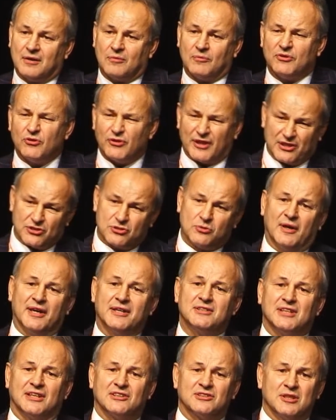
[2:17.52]
We've done that
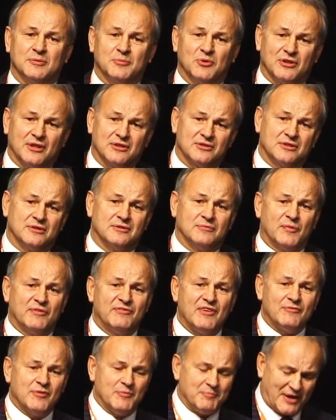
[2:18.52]
twice, actually, but we've
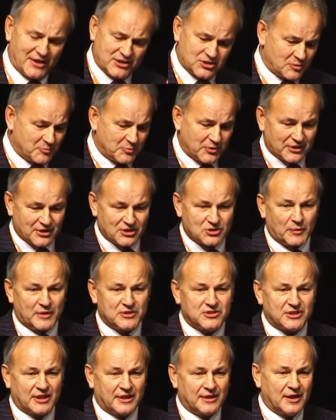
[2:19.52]
never managed to break the
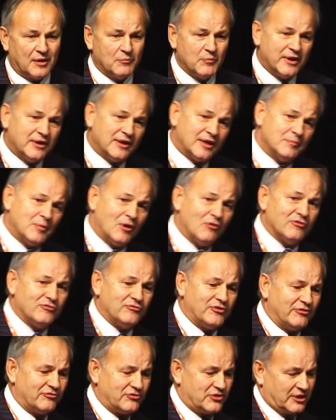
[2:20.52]
28, and we get about
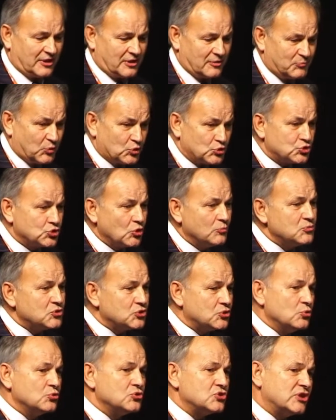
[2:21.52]
15. But some
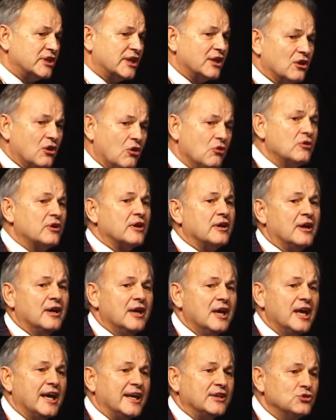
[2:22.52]
schools take longer.
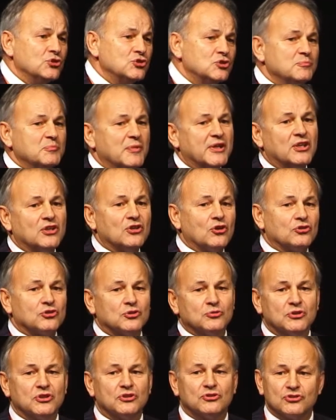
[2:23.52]
It doesn't mean you're not
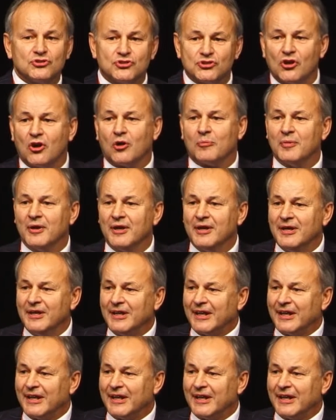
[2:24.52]
doing a good job.